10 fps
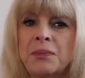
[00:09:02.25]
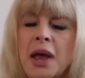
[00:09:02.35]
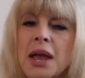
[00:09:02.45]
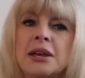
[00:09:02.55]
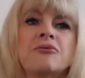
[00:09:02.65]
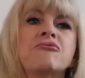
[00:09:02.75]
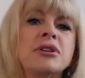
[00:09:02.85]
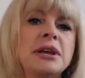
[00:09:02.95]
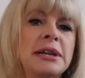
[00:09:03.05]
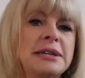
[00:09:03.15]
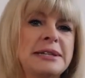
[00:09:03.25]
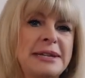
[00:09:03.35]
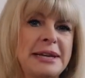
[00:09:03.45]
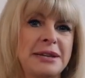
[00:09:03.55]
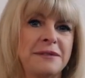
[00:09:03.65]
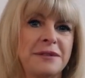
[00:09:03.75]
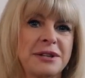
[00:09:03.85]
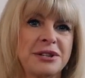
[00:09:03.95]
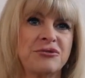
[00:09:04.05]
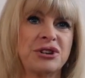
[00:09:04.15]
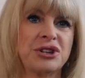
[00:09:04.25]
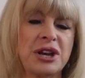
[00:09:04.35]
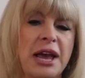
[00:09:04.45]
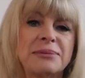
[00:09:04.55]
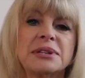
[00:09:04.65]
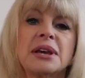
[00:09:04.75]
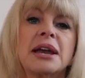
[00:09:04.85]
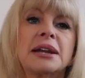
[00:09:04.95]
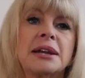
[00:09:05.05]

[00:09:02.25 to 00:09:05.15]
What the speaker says: I can really see in the first 3 chapters that I'd